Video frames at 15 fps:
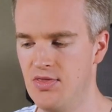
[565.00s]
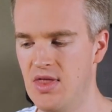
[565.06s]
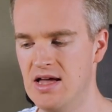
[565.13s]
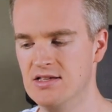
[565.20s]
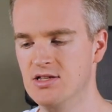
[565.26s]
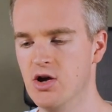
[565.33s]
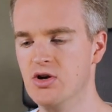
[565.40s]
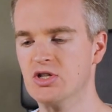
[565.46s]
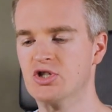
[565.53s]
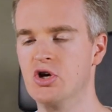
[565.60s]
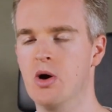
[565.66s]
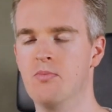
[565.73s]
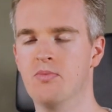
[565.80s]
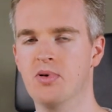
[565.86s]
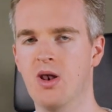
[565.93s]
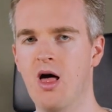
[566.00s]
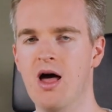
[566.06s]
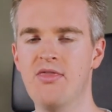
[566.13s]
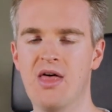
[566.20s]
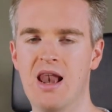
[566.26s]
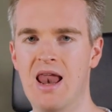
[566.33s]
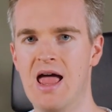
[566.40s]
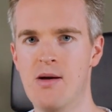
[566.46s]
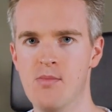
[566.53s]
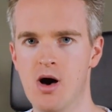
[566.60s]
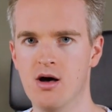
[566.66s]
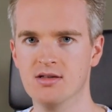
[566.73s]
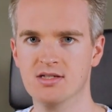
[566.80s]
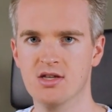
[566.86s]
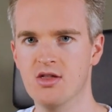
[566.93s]
and that is going to apply that layer
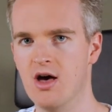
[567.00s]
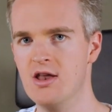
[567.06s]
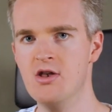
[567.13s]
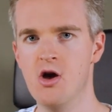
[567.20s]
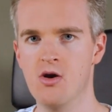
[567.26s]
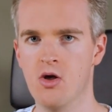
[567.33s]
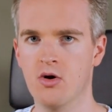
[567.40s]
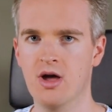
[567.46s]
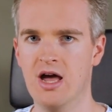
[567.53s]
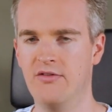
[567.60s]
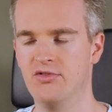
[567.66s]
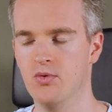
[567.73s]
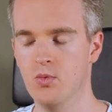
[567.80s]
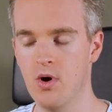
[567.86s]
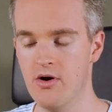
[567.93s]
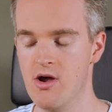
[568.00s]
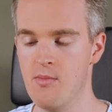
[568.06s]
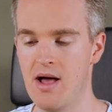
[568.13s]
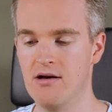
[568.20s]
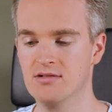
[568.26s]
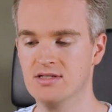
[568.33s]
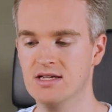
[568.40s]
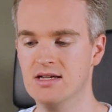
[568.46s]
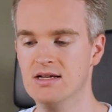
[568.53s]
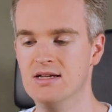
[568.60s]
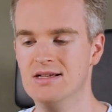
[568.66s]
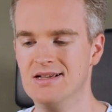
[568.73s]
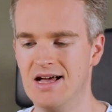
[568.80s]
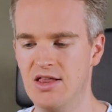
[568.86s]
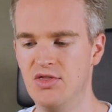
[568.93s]
mask so that I no longer have to worry about it,
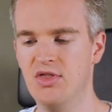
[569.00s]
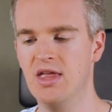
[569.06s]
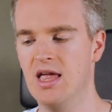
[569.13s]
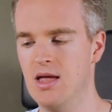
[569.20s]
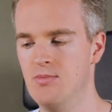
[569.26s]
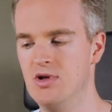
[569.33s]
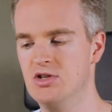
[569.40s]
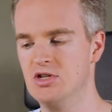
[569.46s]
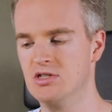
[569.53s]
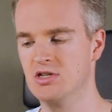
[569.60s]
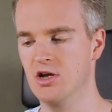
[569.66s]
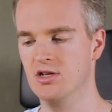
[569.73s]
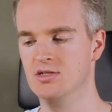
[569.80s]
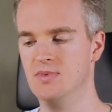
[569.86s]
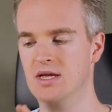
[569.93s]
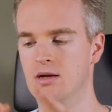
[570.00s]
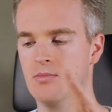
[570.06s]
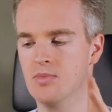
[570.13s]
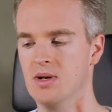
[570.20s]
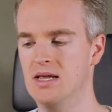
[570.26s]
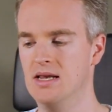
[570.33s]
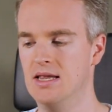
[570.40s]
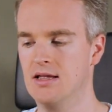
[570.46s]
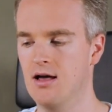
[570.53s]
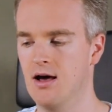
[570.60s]
and the image is going to be completely